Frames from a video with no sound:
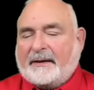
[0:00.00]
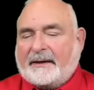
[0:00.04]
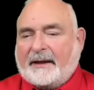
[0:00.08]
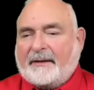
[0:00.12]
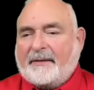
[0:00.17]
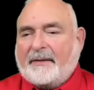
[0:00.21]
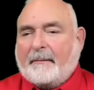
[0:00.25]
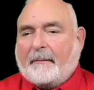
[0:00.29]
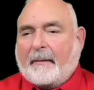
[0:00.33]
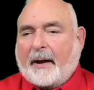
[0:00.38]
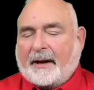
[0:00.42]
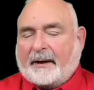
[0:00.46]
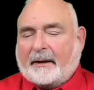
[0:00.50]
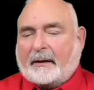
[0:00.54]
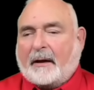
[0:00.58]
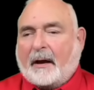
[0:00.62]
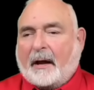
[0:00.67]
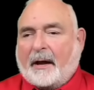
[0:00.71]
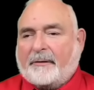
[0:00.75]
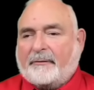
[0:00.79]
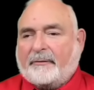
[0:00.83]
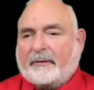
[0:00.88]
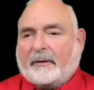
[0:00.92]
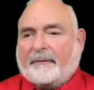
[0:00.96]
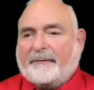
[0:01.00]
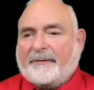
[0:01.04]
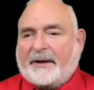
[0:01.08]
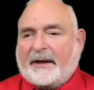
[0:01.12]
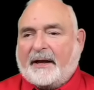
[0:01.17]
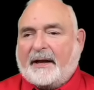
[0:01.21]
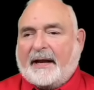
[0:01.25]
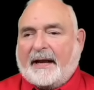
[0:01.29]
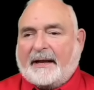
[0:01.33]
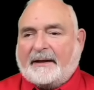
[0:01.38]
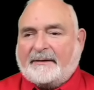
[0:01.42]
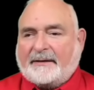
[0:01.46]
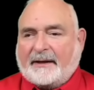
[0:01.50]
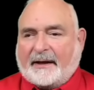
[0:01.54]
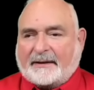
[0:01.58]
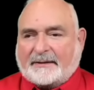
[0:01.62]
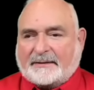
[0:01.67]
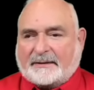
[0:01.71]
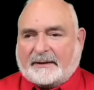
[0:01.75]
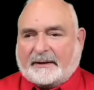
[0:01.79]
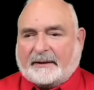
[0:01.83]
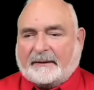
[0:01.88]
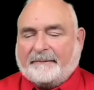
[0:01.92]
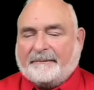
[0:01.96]
did the mitochondrial DNA
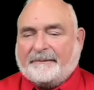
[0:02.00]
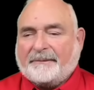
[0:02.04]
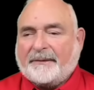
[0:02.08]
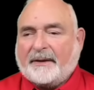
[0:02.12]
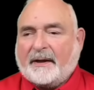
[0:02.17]
testing.